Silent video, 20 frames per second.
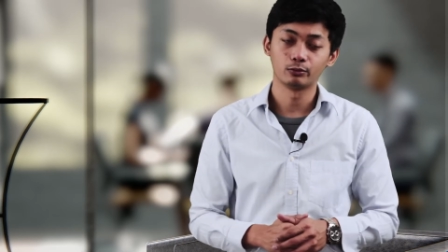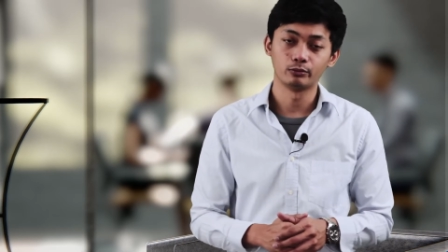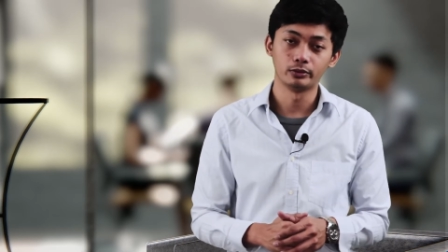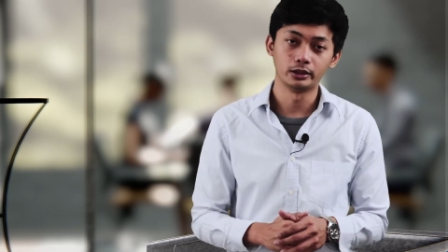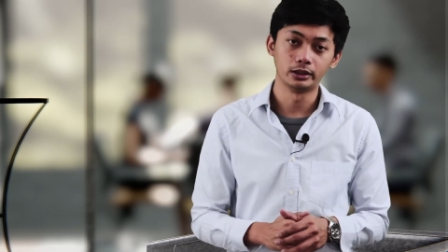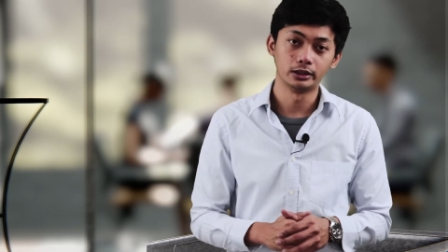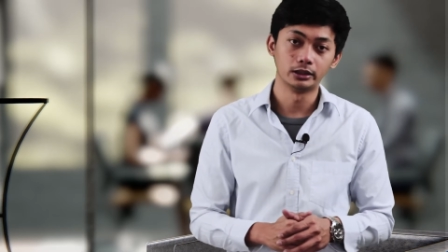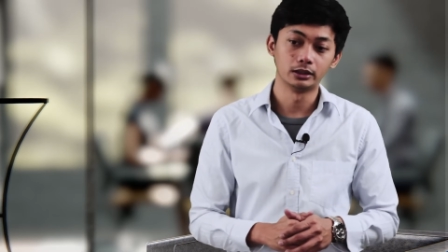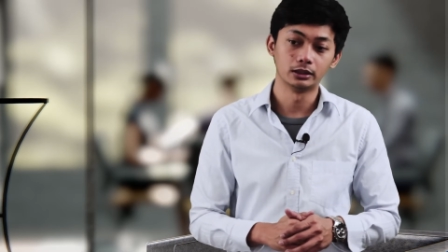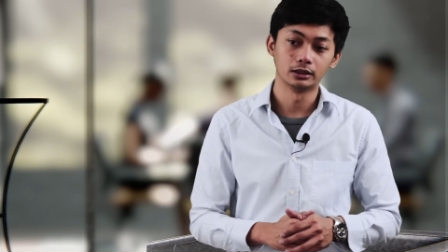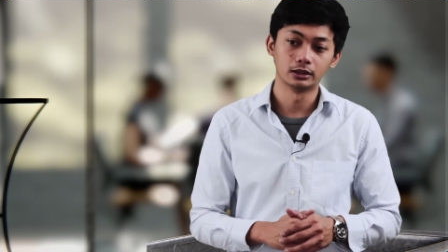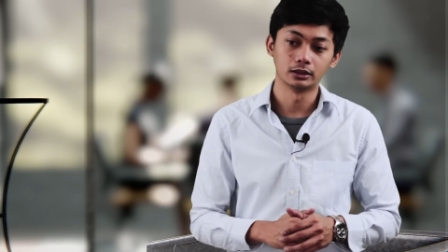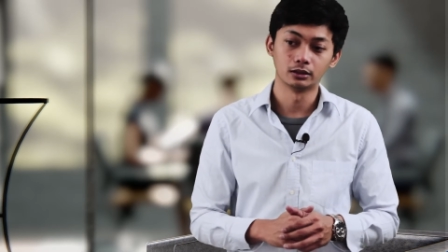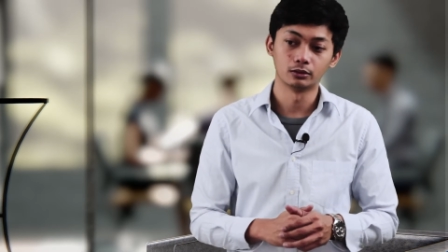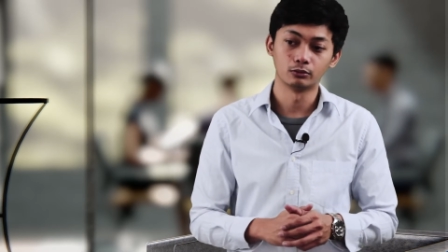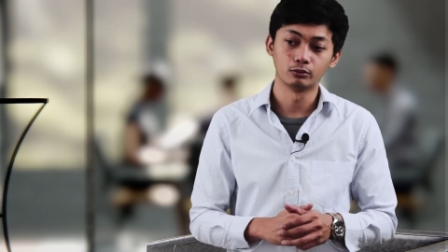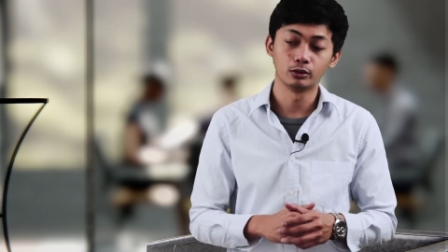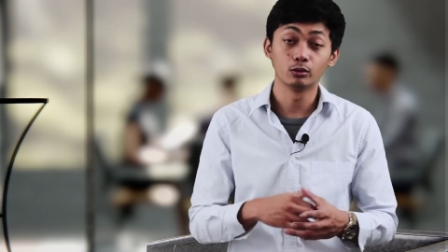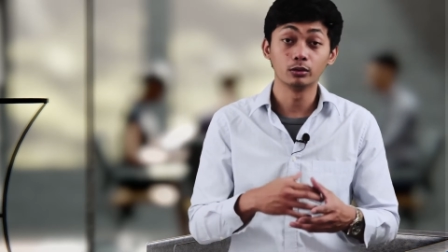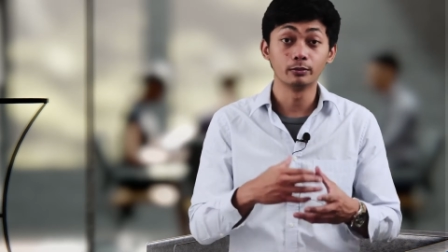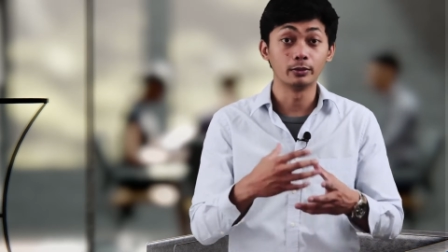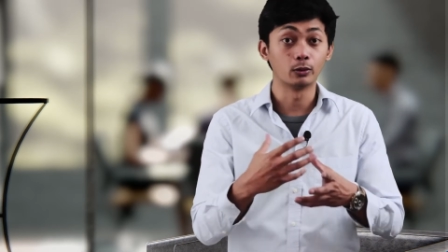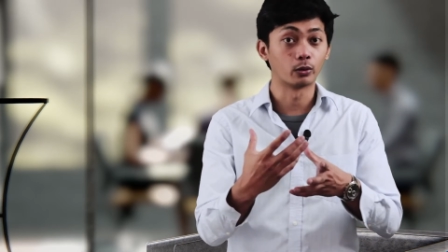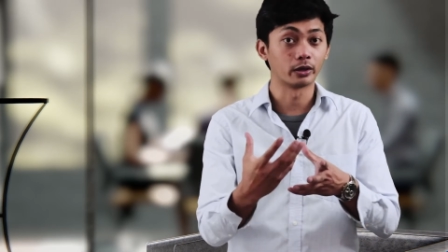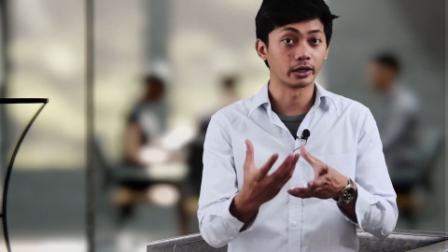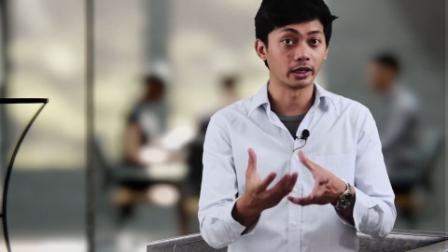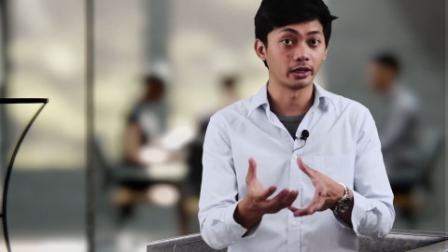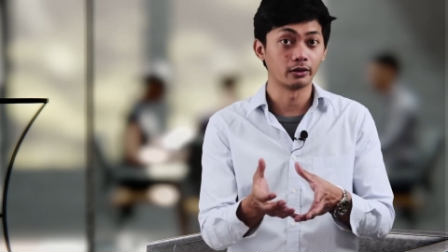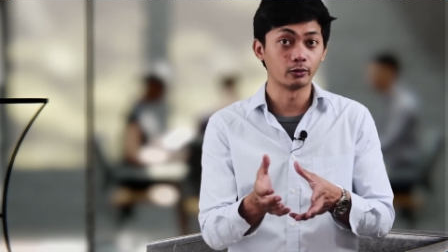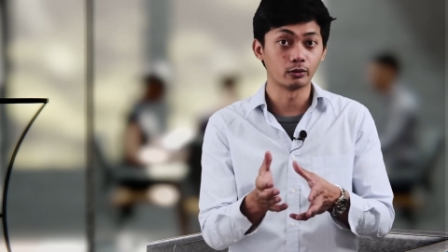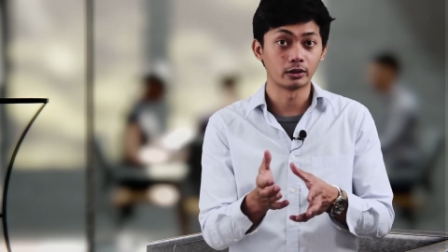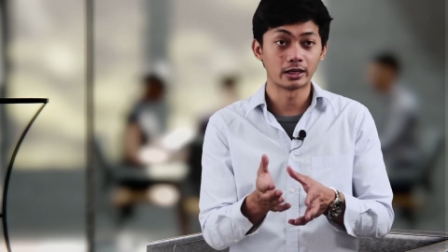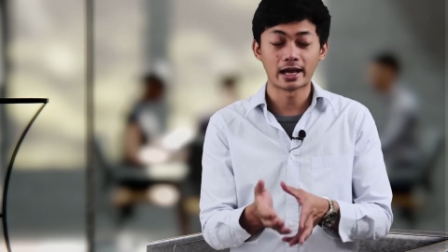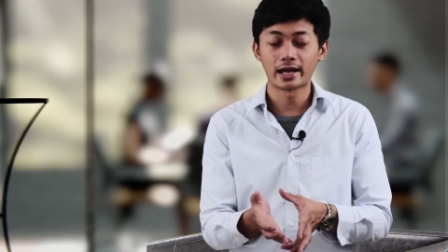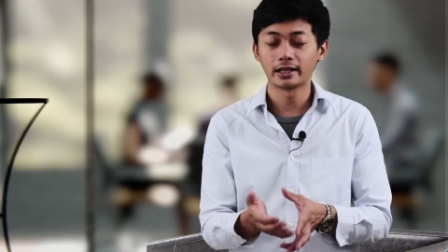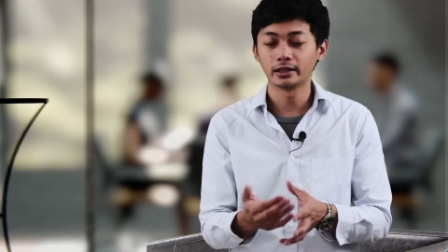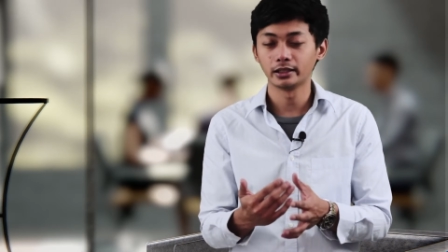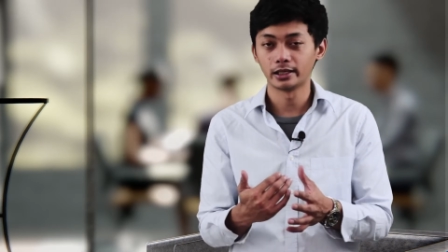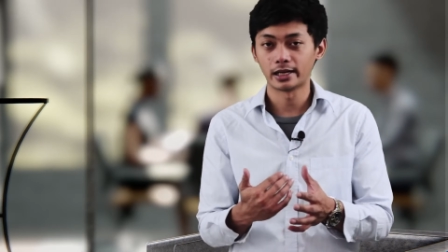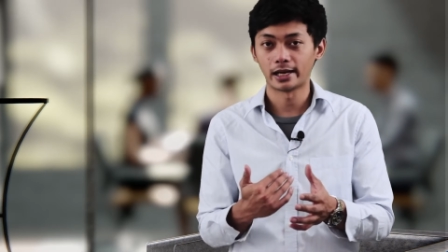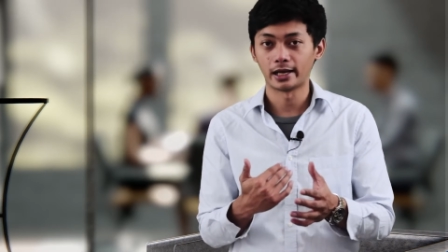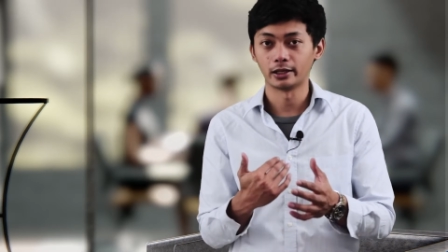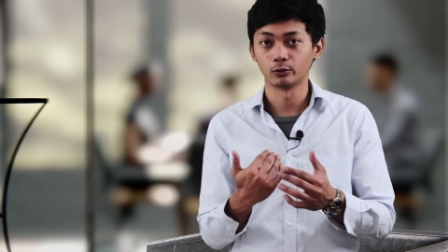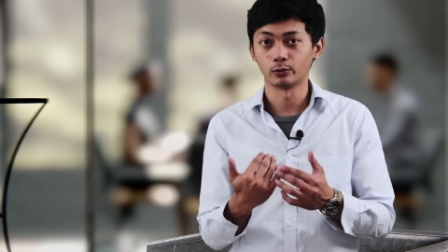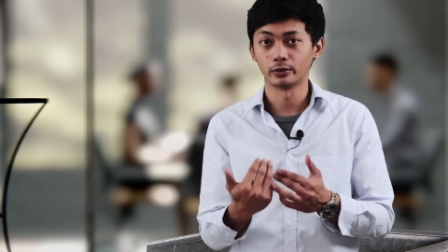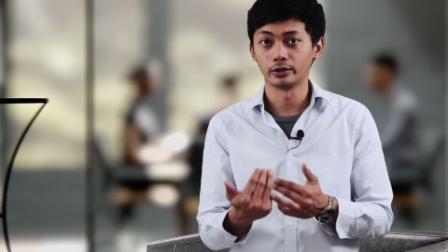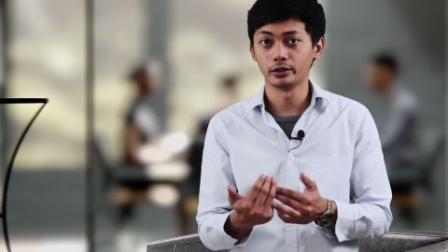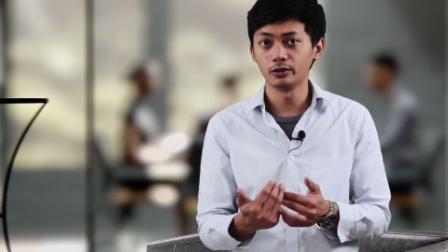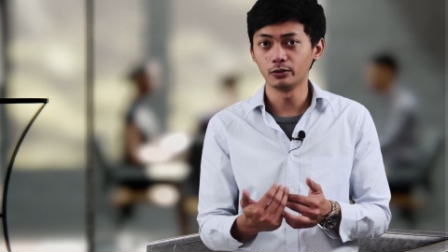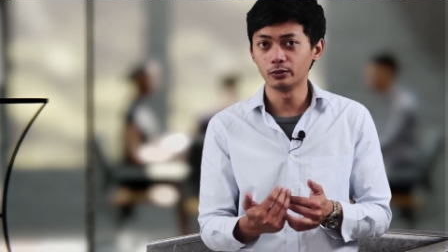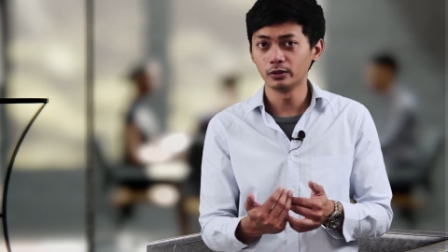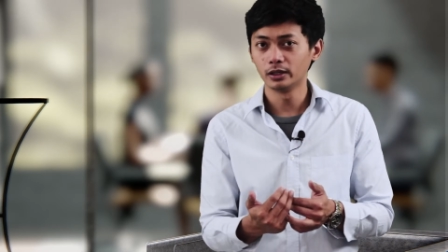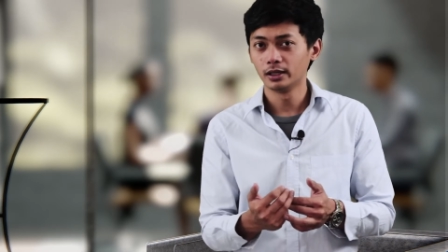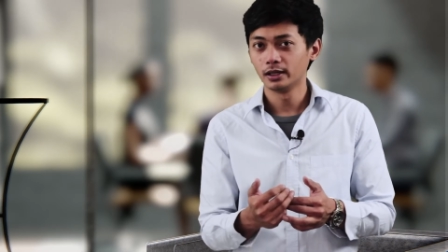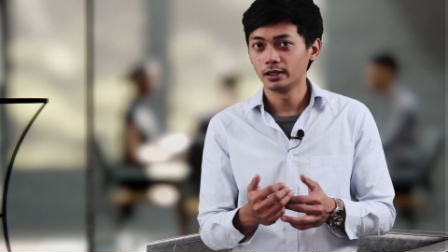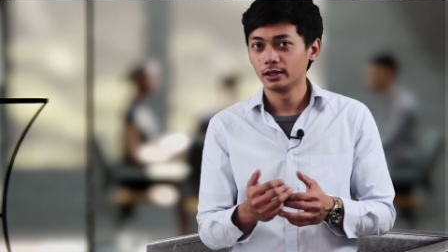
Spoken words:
we will be working hand in hand with you,